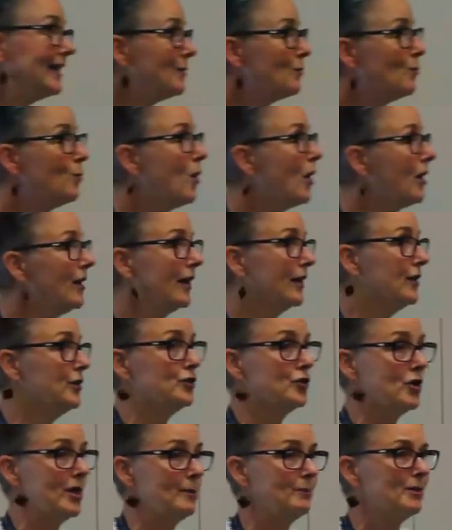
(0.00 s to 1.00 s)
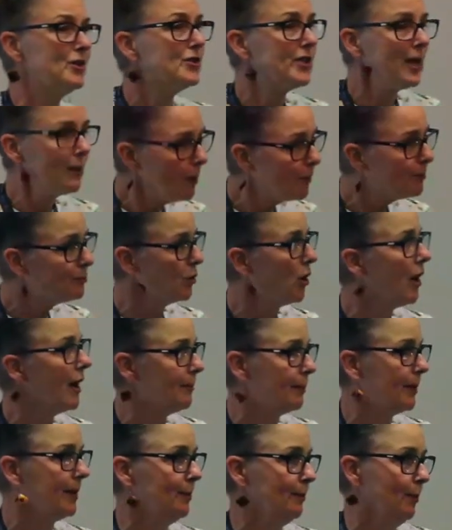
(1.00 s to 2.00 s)
And it worked like a dream because they were
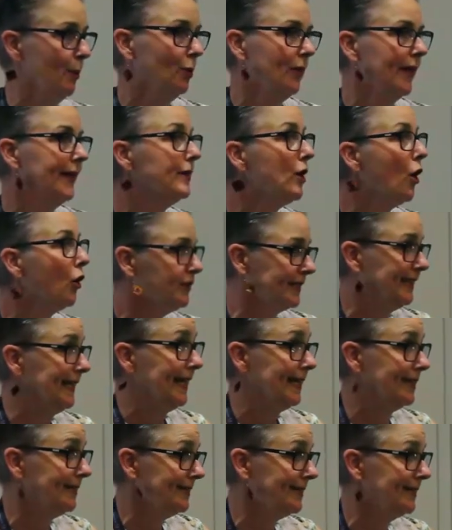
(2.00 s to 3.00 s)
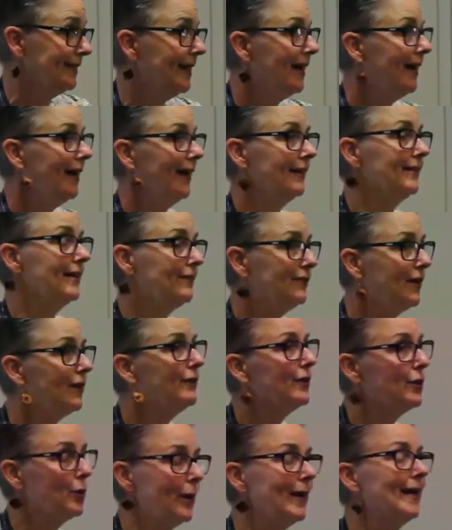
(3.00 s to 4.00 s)
bright people. They got it and they
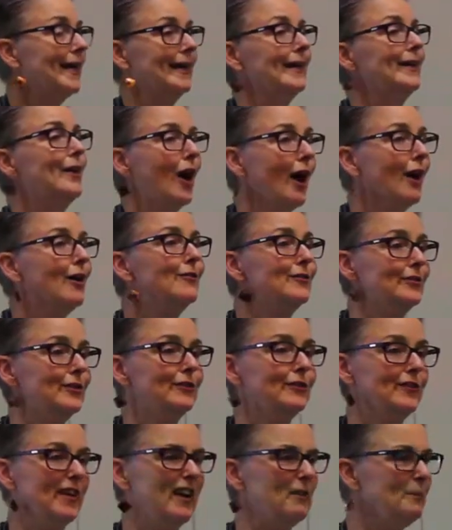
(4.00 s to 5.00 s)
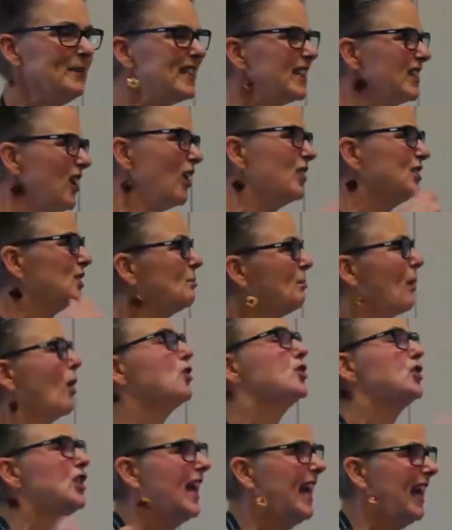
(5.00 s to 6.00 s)
very quickly got over the fear. And we did a lot of
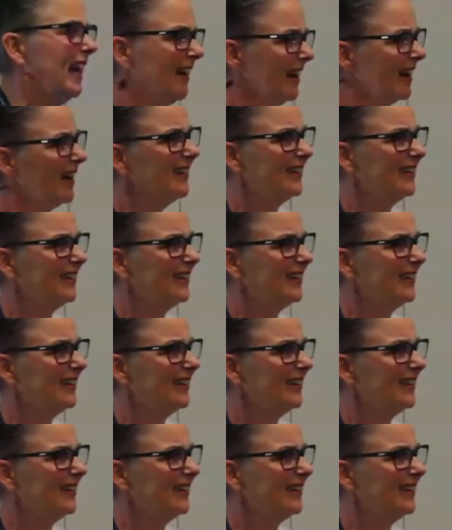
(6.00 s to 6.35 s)
sploshing.